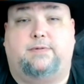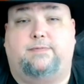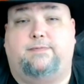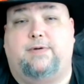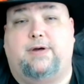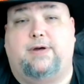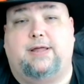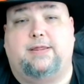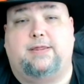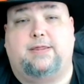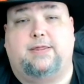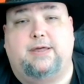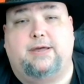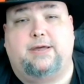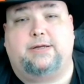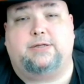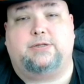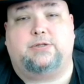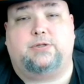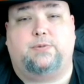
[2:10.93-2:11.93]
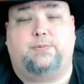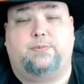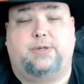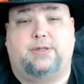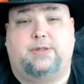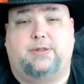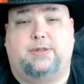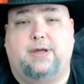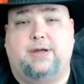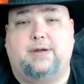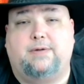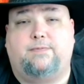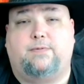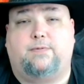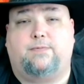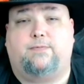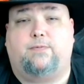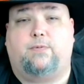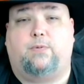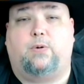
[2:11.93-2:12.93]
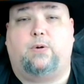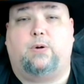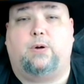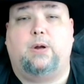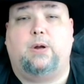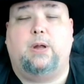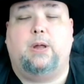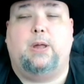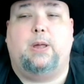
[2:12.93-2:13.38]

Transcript: fine things to be thankful for.